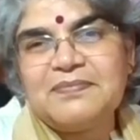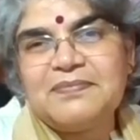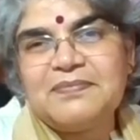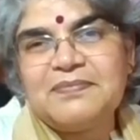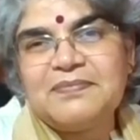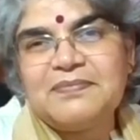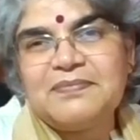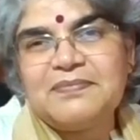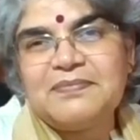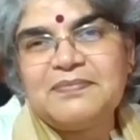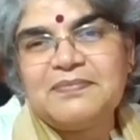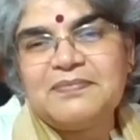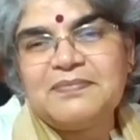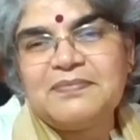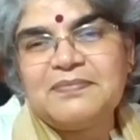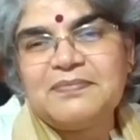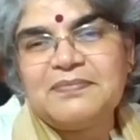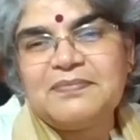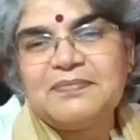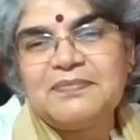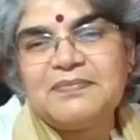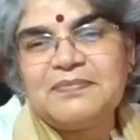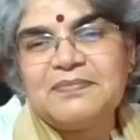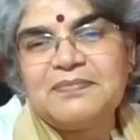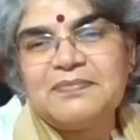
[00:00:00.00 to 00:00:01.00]

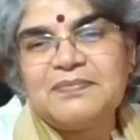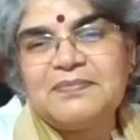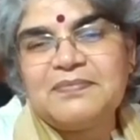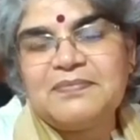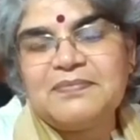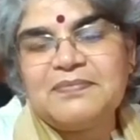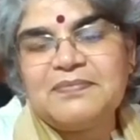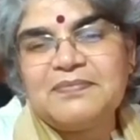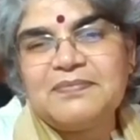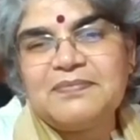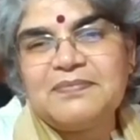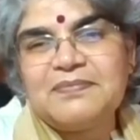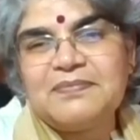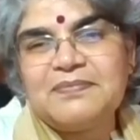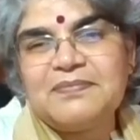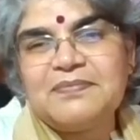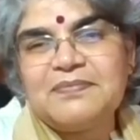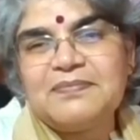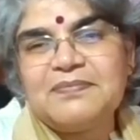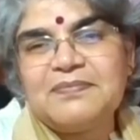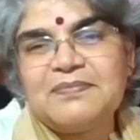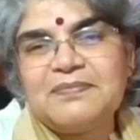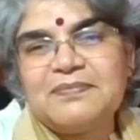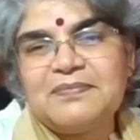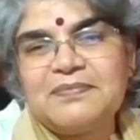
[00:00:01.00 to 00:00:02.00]

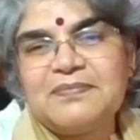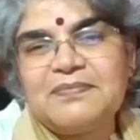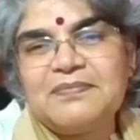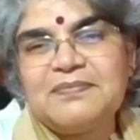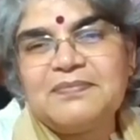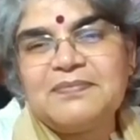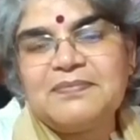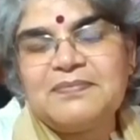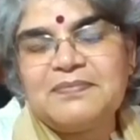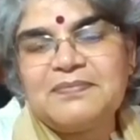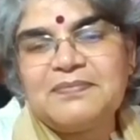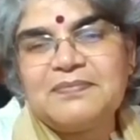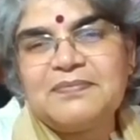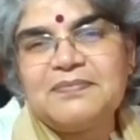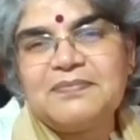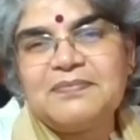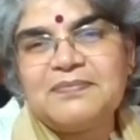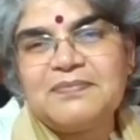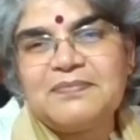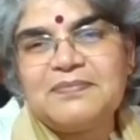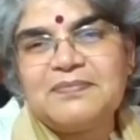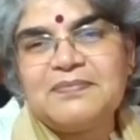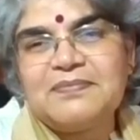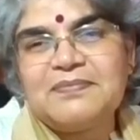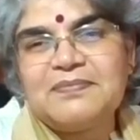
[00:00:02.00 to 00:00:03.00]

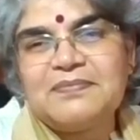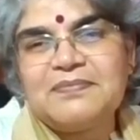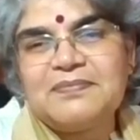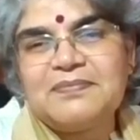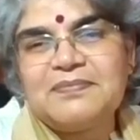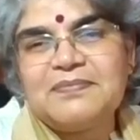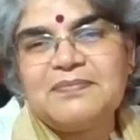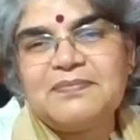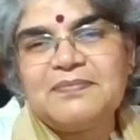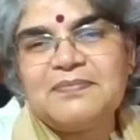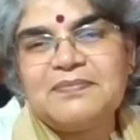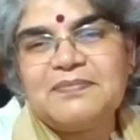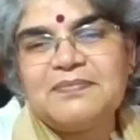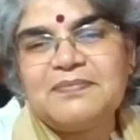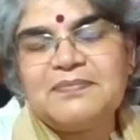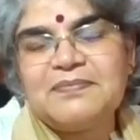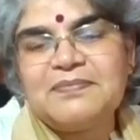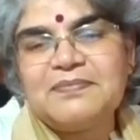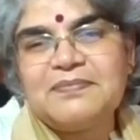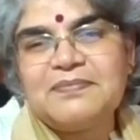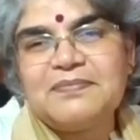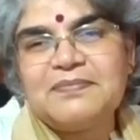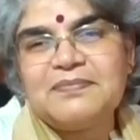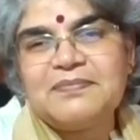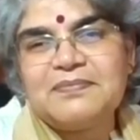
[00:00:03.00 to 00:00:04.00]

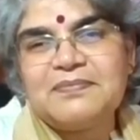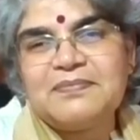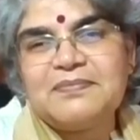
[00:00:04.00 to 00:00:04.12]
(silent)